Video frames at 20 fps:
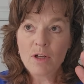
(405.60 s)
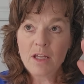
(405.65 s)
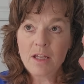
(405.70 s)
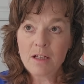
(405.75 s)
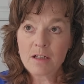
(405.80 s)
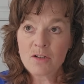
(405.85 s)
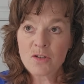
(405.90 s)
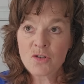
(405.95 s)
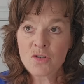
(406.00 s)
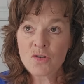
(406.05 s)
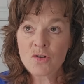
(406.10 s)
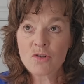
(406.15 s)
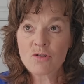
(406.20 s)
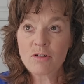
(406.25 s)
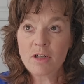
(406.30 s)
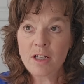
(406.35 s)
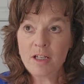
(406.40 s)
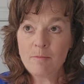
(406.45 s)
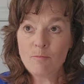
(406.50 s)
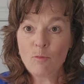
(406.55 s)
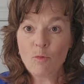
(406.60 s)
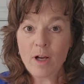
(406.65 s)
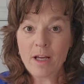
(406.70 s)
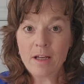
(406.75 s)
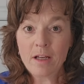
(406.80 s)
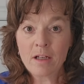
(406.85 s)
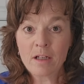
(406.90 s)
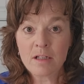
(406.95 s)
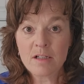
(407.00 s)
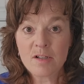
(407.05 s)
extreme
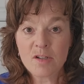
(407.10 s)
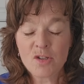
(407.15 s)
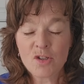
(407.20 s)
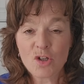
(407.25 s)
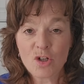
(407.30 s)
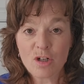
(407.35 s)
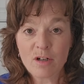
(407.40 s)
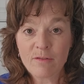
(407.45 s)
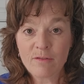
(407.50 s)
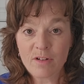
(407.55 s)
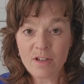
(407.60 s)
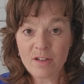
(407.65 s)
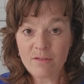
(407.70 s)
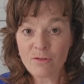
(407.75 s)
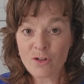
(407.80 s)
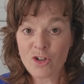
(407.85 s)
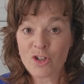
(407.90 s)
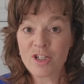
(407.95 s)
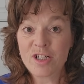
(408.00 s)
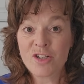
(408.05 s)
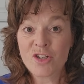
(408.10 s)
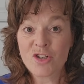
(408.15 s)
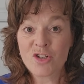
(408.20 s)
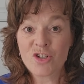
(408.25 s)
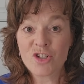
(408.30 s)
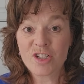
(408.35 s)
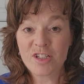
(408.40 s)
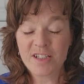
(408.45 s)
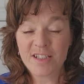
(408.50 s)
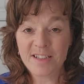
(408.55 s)
white conservative
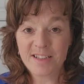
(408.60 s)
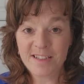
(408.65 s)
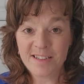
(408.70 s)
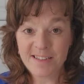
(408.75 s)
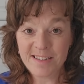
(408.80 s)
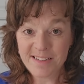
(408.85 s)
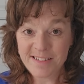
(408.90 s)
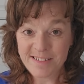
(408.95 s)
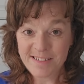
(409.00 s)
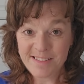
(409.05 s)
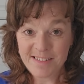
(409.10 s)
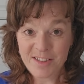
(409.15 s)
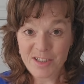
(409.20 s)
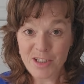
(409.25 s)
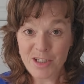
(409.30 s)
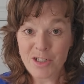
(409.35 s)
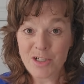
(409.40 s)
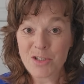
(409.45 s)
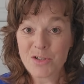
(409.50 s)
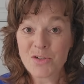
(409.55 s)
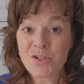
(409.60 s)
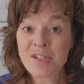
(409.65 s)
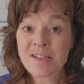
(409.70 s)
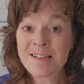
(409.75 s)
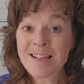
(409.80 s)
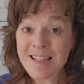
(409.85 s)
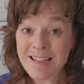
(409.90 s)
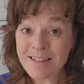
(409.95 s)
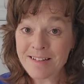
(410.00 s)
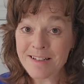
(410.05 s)
Christian,
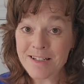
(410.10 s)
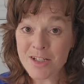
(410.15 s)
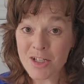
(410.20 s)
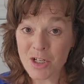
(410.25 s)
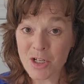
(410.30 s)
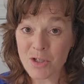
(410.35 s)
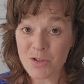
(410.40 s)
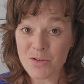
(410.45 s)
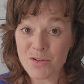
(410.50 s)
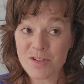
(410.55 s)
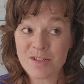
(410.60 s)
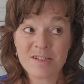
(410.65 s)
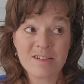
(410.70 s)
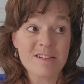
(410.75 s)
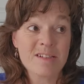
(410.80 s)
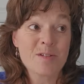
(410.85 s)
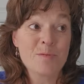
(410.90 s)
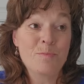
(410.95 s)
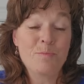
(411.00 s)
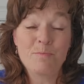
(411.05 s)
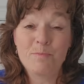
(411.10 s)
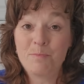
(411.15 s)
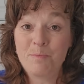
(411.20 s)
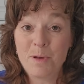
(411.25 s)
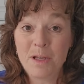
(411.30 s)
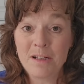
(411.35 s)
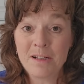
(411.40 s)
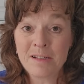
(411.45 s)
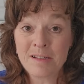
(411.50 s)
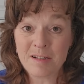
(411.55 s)
skin tones is
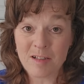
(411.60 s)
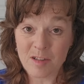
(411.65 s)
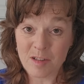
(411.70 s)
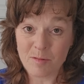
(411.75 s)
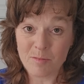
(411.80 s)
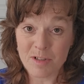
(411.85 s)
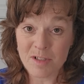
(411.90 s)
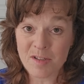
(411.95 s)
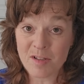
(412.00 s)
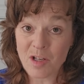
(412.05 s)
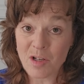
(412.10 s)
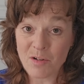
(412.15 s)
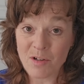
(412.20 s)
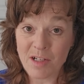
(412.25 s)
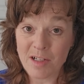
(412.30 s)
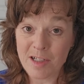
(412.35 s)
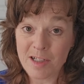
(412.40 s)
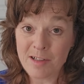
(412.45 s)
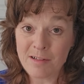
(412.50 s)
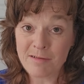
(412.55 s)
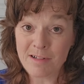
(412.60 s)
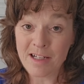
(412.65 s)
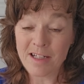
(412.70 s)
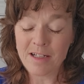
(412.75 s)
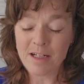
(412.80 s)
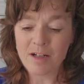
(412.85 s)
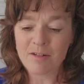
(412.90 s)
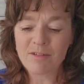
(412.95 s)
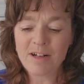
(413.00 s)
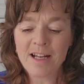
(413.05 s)
basically what's going on right
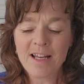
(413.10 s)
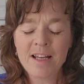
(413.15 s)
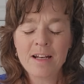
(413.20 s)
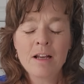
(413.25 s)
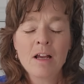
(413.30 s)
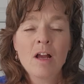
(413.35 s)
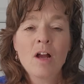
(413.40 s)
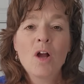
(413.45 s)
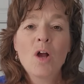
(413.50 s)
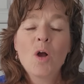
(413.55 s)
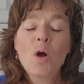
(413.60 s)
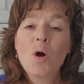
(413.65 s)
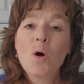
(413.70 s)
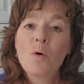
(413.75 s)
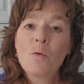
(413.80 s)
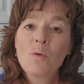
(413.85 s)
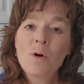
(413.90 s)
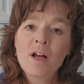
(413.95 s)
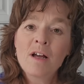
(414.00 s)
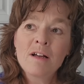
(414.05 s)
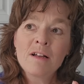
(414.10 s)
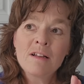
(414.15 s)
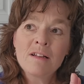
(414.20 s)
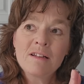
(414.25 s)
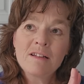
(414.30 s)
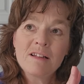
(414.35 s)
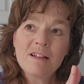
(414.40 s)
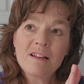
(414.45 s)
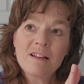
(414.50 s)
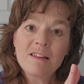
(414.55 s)
now, right?
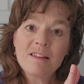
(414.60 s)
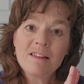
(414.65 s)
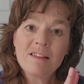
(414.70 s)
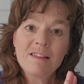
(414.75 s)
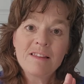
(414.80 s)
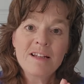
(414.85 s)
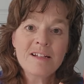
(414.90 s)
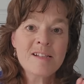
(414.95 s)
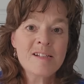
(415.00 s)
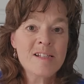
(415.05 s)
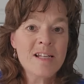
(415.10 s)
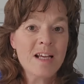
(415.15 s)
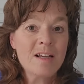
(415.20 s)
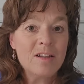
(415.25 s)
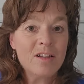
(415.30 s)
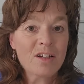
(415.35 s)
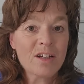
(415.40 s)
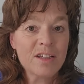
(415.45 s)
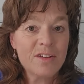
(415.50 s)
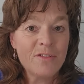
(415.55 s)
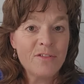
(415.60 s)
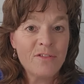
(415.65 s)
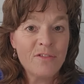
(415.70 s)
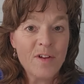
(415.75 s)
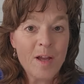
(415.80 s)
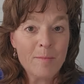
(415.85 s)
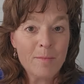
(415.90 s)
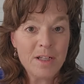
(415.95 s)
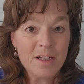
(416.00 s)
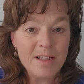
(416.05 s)
Well, let's take a look at the
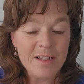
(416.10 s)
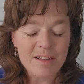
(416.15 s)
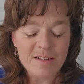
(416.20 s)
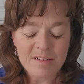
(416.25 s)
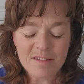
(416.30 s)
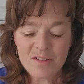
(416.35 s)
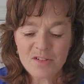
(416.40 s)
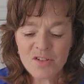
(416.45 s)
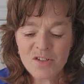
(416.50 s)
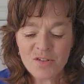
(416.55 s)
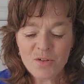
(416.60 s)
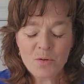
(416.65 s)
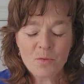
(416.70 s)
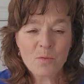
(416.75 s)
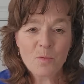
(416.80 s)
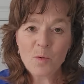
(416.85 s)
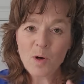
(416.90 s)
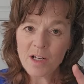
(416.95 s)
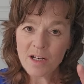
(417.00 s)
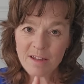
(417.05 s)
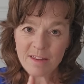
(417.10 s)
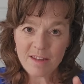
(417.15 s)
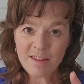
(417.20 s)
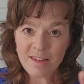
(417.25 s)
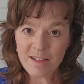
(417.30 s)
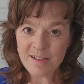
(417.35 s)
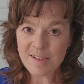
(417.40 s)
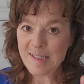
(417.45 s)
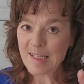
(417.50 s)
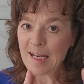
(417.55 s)
feminine. So one of the
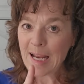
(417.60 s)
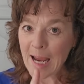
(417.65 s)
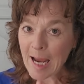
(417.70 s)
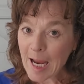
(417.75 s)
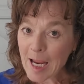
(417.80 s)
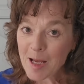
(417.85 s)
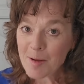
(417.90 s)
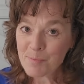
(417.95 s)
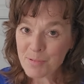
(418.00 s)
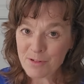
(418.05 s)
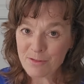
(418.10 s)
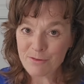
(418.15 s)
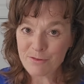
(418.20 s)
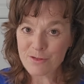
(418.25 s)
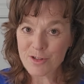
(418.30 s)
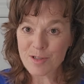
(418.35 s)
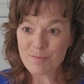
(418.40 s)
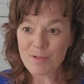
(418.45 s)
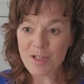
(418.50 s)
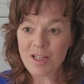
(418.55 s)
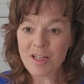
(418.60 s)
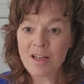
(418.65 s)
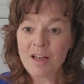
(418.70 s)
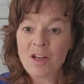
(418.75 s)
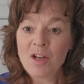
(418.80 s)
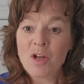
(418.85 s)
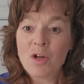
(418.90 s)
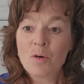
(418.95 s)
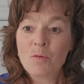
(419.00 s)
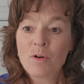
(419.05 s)
things that happened for me
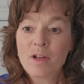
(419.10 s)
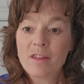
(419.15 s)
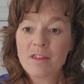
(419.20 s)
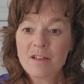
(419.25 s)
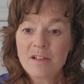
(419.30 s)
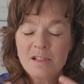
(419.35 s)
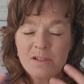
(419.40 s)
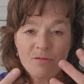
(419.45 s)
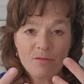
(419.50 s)
when this